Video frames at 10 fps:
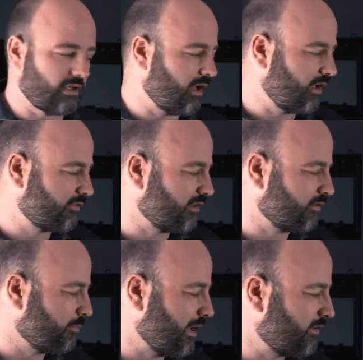uh,
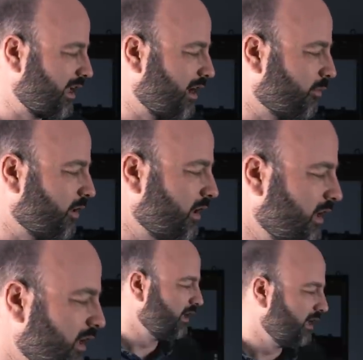sensor-based camera
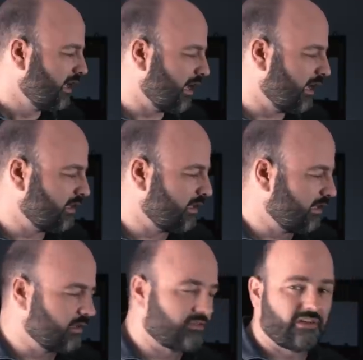and
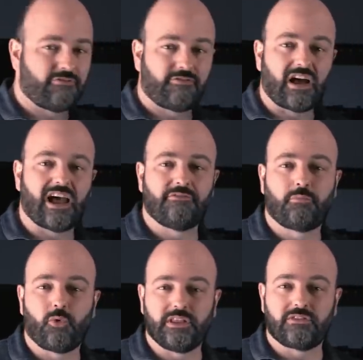it is a
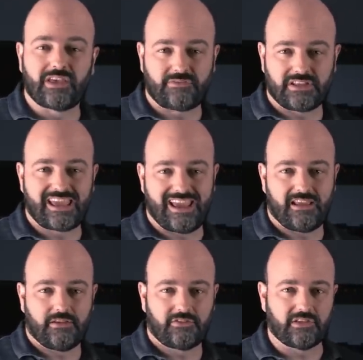
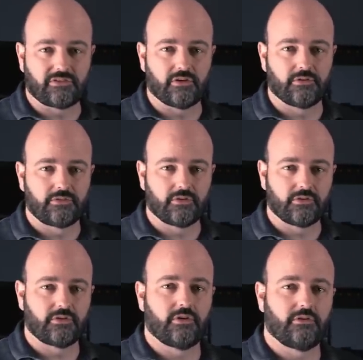5.7K sensor. So
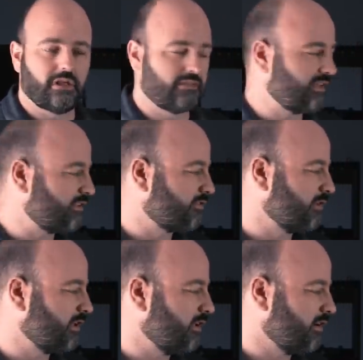there's a, a, sensor
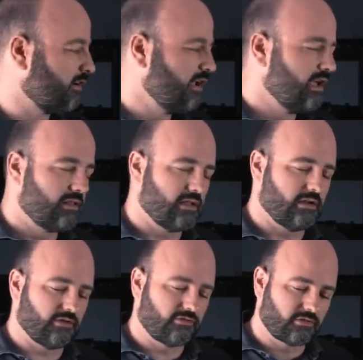in here that
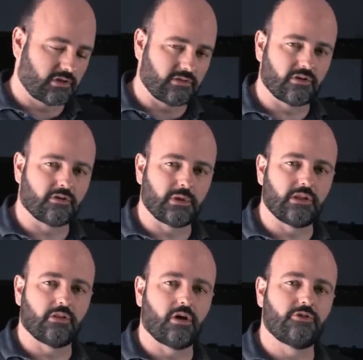is considerably
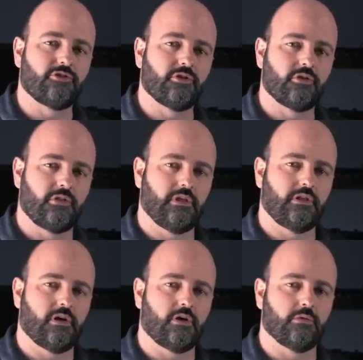larger
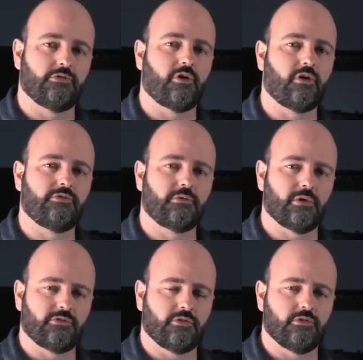than our resolving
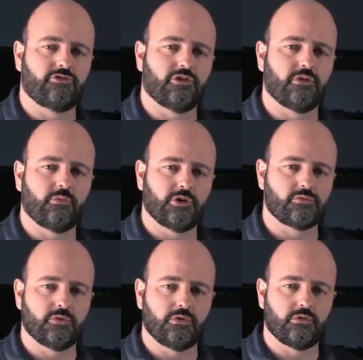resolution,
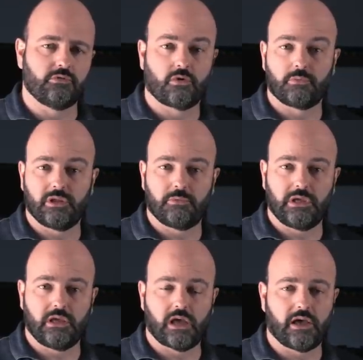which will normally
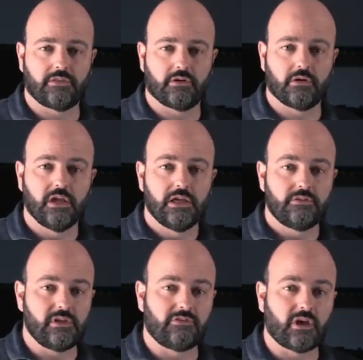be either
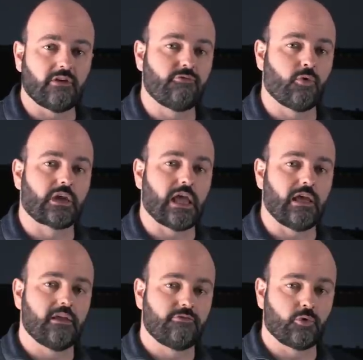DCI
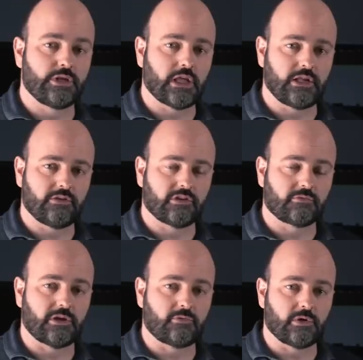4K, 4096
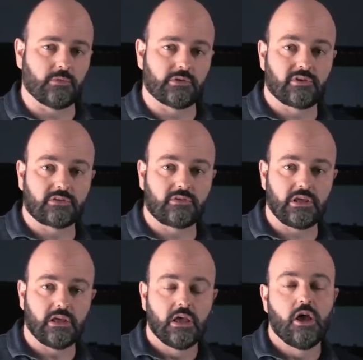by
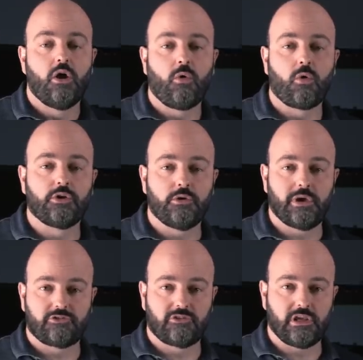2160, or
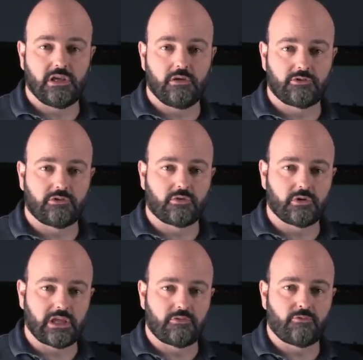UHD, which is
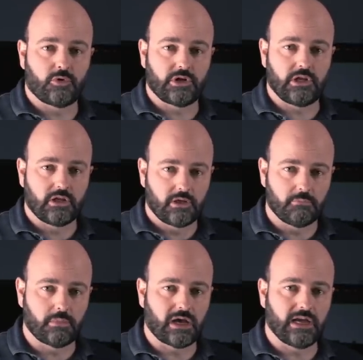3840
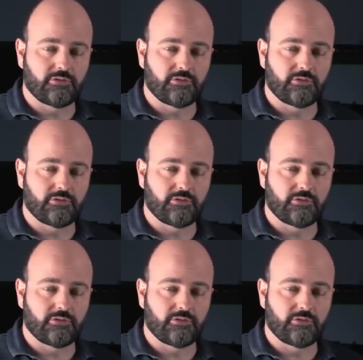by